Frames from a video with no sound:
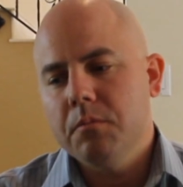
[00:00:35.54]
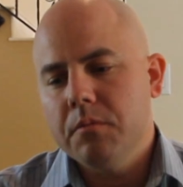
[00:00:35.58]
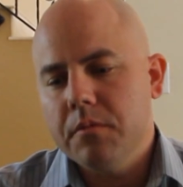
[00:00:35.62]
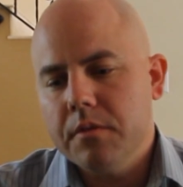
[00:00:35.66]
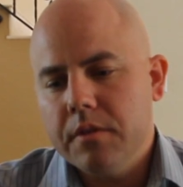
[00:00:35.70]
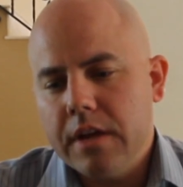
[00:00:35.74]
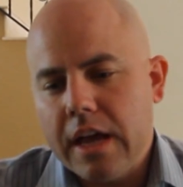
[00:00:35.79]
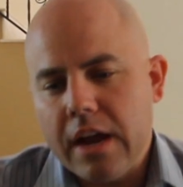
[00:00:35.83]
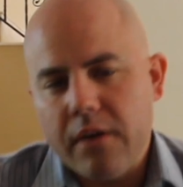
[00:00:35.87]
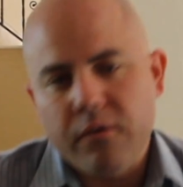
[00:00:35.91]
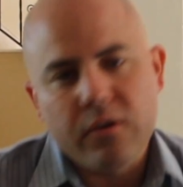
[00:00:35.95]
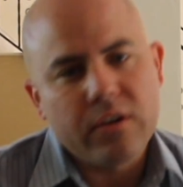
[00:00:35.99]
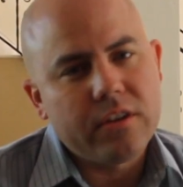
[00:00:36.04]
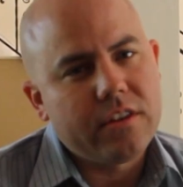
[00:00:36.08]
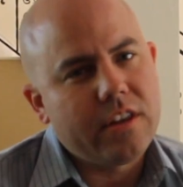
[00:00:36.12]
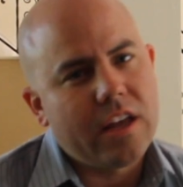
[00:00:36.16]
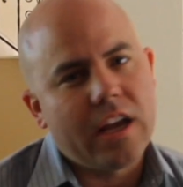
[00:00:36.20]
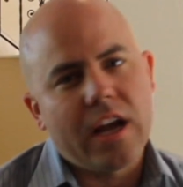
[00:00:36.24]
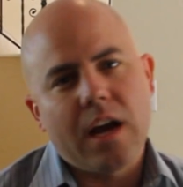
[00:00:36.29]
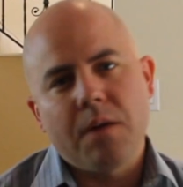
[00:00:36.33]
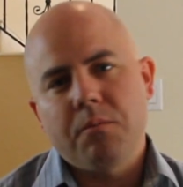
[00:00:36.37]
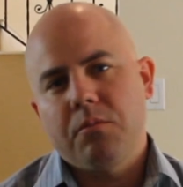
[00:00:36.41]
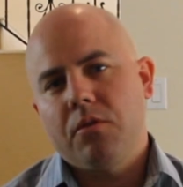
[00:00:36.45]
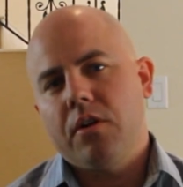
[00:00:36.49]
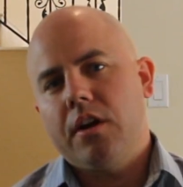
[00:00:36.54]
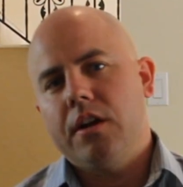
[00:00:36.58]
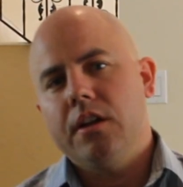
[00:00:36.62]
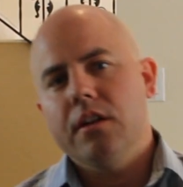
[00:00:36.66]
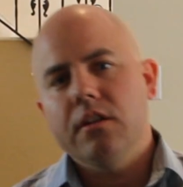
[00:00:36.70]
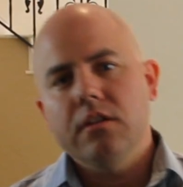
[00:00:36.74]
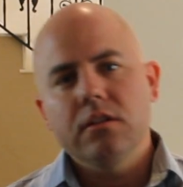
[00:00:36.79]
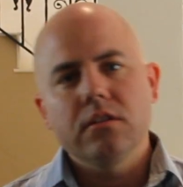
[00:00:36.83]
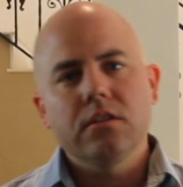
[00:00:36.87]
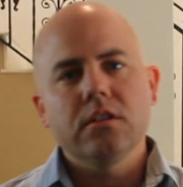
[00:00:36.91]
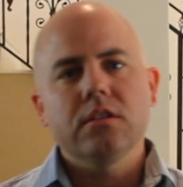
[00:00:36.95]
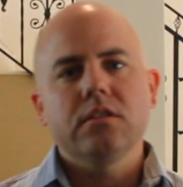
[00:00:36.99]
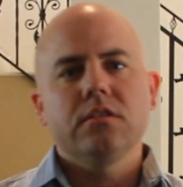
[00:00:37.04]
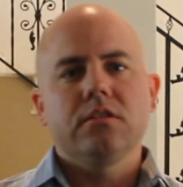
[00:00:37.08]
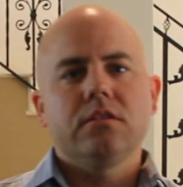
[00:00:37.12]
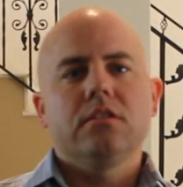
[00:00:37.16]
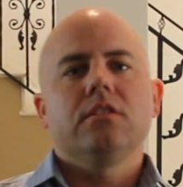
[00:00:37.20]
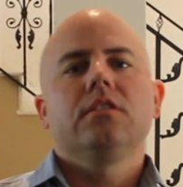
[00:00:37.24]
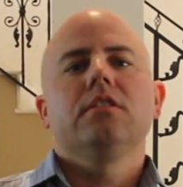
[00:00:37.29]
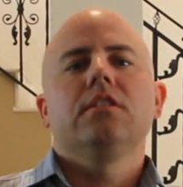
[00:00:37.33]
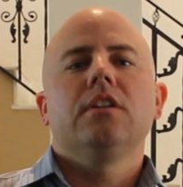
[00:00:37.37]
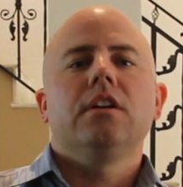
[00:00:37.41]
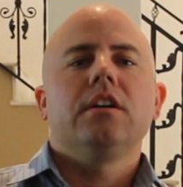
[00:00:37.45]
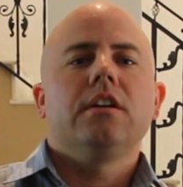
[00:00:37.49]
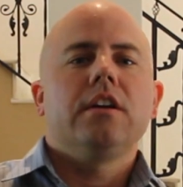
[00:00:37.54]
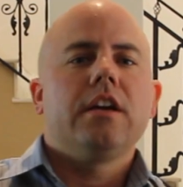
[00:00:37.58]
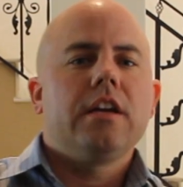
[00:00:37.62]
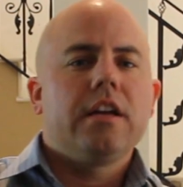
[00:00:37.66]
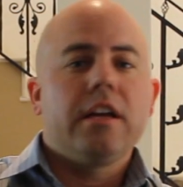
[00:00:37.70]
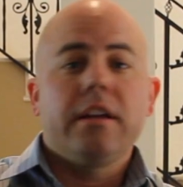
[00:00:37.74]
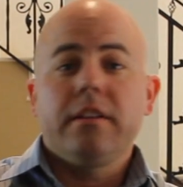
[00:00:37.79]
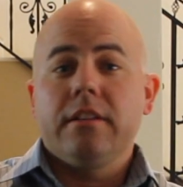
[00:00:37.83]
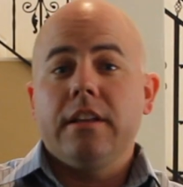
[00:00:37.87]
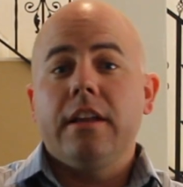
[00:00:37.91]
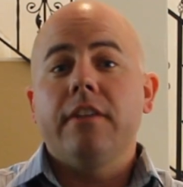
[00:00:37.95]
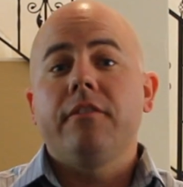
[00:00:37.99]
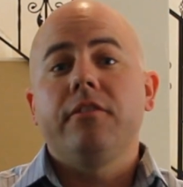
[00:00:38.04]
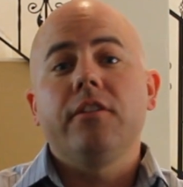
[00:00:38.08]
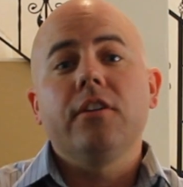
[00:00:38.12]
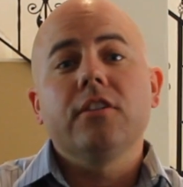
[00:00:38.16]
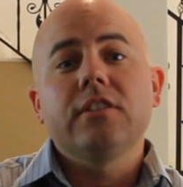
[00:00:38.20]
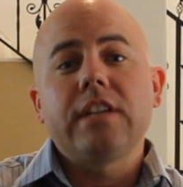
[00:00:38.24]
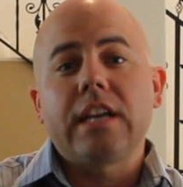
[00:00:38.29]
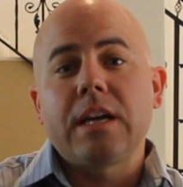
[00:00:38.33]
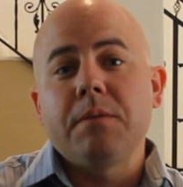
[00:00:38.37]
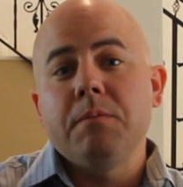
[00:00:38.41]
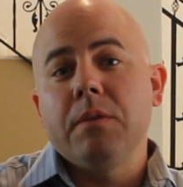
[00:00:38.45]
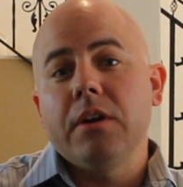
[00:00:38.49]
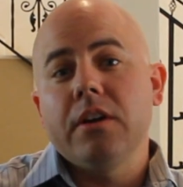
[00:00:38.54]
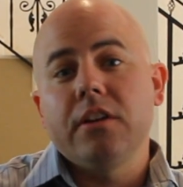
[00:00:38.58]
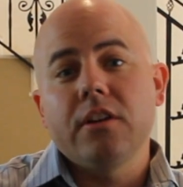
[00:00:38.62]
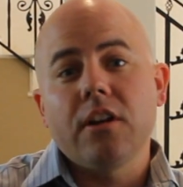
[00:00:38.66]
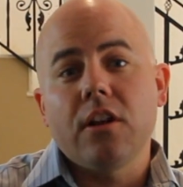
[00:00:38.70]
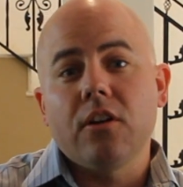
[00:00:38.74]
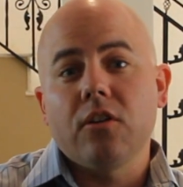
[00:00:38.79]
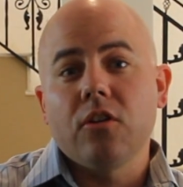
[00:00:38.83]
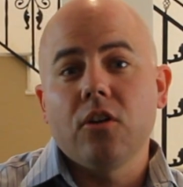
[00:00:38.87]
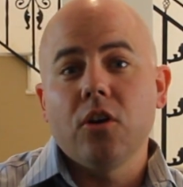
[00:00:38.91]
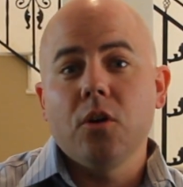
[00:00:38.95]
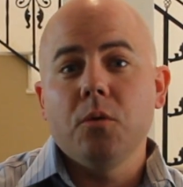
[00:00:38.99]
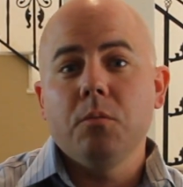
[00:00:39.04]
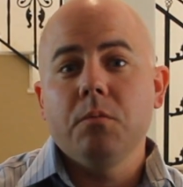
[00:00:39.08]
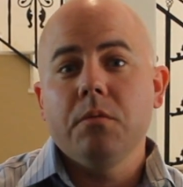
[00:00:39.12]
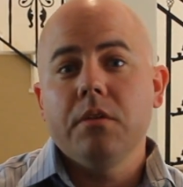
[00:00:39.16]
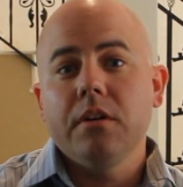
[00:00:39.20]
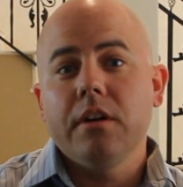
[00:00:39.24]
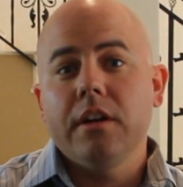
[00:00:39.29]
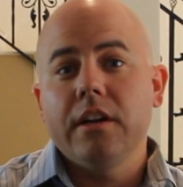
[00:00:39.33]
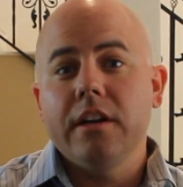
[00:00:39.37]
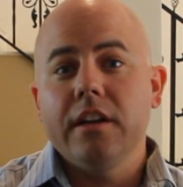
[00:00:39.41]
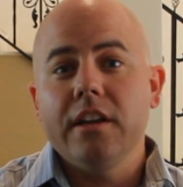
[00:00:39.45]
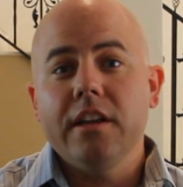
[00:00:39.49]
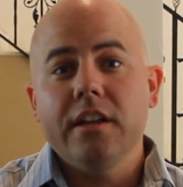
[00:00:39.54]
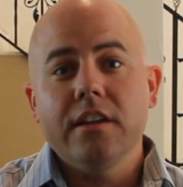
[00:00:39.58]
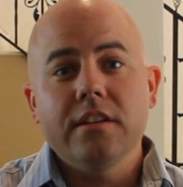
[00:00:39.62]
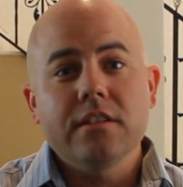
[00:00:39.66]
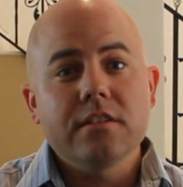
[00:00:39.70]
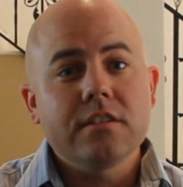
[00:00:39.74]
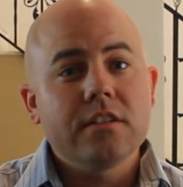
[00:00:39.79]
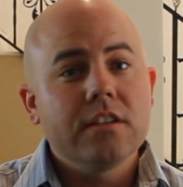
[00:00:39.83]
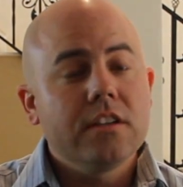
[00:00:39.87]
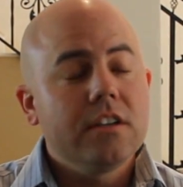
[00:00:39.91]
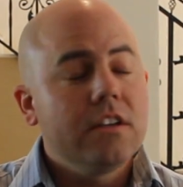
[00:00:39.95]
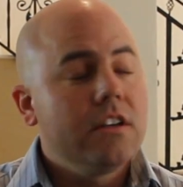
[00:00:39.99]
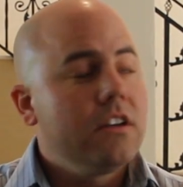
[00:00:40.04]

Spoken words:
Everything upgraded. It feels like $1 million home, and it is.